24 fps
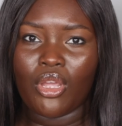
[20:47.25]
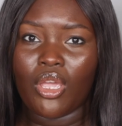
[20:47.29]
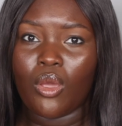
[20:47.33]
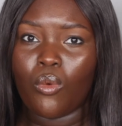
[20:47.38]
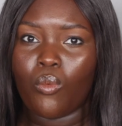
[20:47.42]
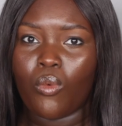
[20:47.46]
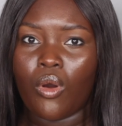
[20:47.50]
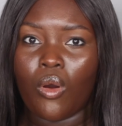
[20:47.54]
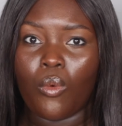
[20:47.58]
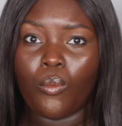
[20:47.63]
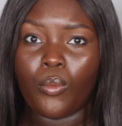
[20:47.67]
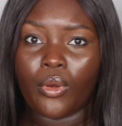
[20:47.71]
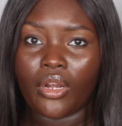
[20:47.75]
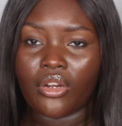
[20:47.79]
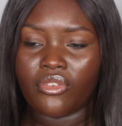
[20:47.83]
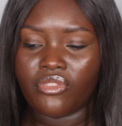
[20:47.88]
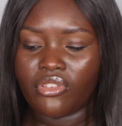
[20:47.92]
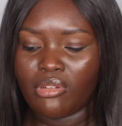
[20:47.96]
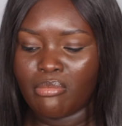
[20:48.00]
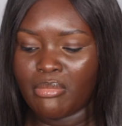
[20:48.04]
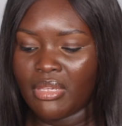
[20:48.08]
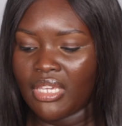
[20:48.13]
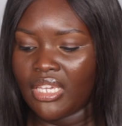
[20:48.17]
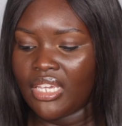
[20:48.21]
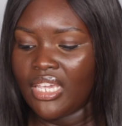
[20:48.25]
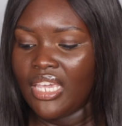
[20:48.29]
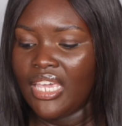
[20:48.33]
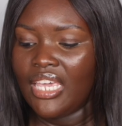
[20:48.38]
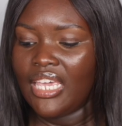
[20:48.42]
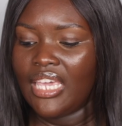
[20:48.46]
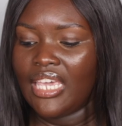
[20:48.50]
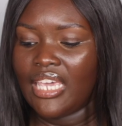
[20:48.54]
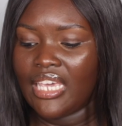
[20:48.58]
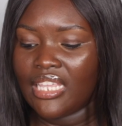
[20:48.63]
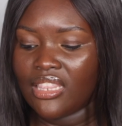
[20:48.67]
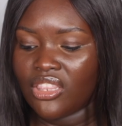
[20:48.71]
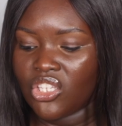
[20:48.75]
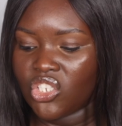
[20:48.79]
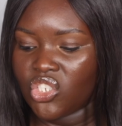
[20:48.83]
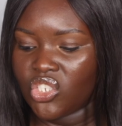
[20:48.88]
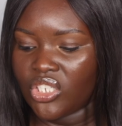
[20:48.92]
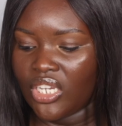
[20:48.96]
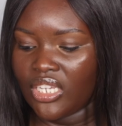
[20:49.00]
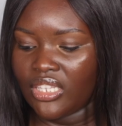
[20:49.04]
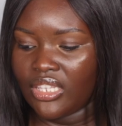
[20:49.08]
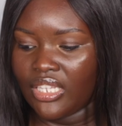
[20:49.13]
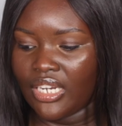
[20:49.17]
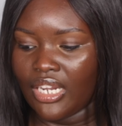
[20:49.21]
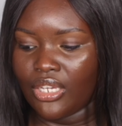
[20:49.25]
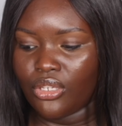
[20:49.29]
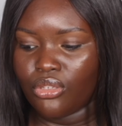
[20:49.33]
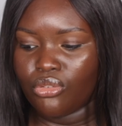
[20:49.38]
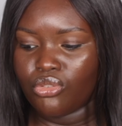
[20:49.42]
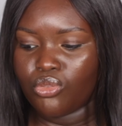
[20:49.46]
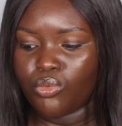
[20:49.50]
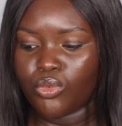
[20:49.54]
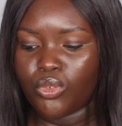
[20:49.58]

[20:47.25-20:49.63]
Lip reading: it won't work for me in the shade that I use,